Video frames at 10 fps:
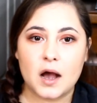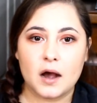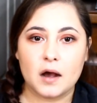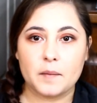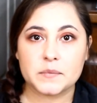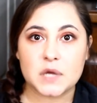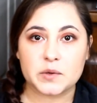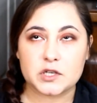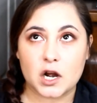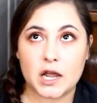So we
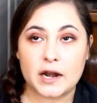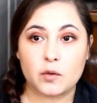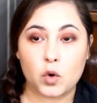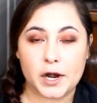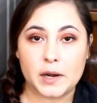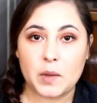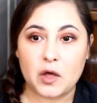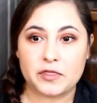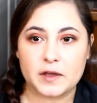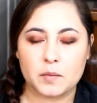started kind of worrying
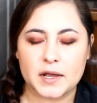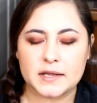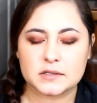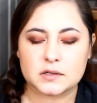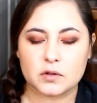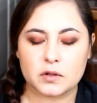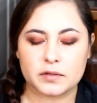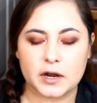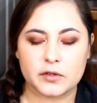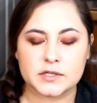about them because
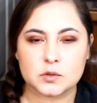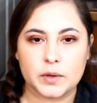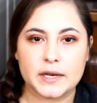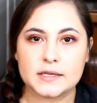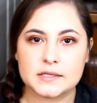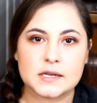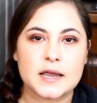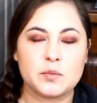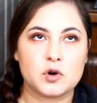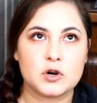they're the sweetest
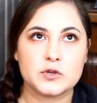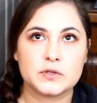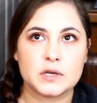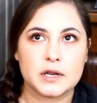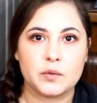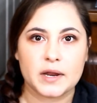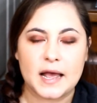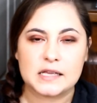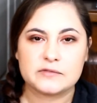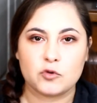neighbors anyone can
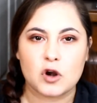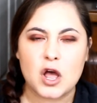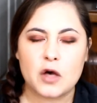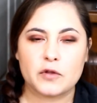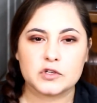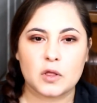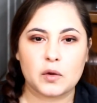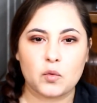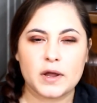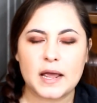ask for. There's only
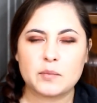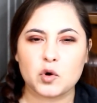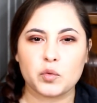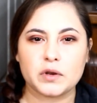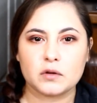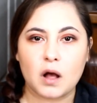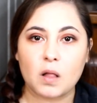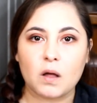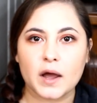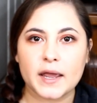one neighbor we do
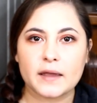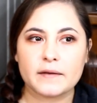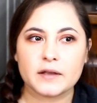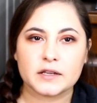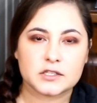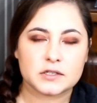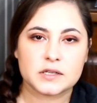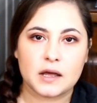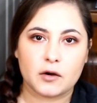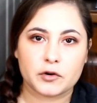not like, and she's
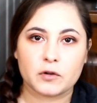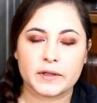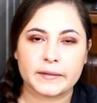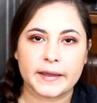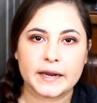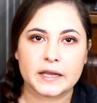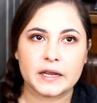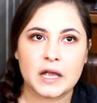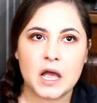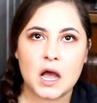an elderly lady.